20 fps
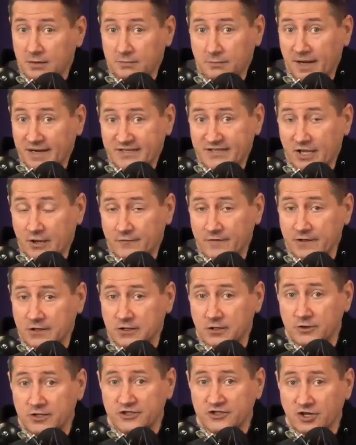myself
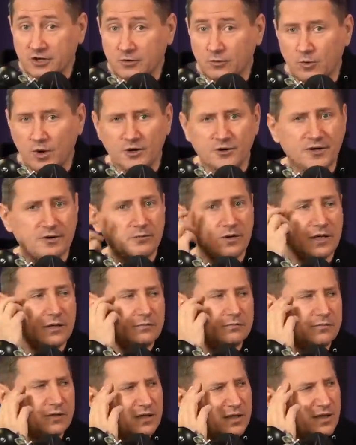included, started wondering,
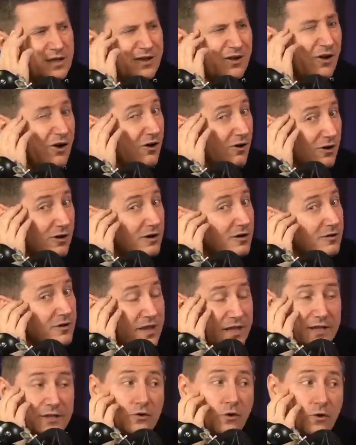well, are
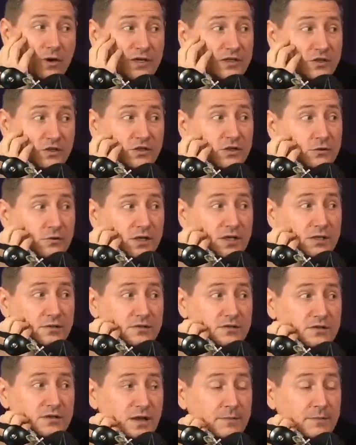they going to do it?